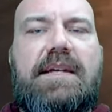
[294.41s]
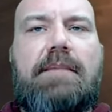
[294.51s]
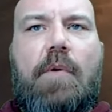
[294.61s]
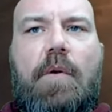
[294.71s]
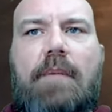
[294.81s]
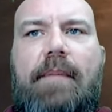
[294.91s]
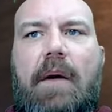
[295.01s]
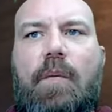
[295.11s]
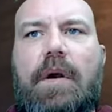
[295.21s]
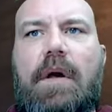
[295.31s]
We're going to see
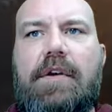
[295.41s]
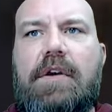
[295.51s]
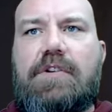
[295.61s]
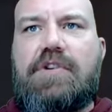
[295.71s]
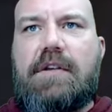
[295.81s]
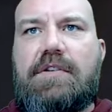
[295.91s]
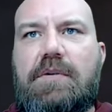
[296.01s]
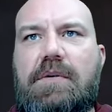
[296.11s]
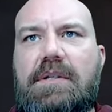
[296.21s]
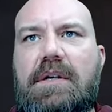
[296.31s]
more about what all they're going
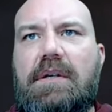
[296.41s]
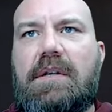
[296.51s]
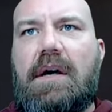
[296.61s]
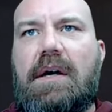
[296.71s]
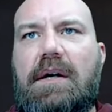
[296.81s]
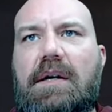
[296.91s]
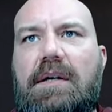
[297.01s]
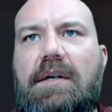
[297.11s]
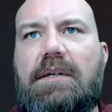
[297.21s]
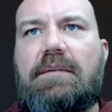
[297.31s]
to try to do with it
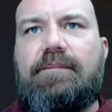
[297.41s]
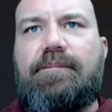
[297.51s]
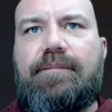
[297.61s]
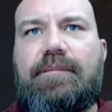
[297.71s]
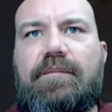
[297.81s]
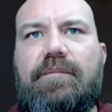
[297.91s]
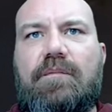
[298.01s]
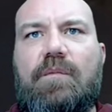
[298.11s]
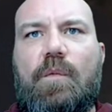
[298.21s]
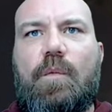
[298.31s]
uh, um,
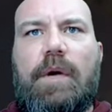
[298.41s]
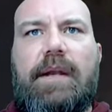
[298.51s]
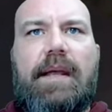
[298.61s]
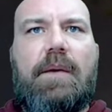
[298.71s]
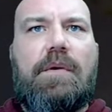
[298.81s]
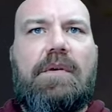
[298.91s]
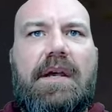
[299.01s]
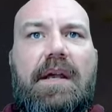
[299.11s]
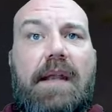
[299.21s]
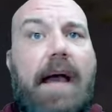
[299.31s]
what
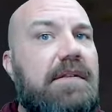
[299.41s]
it will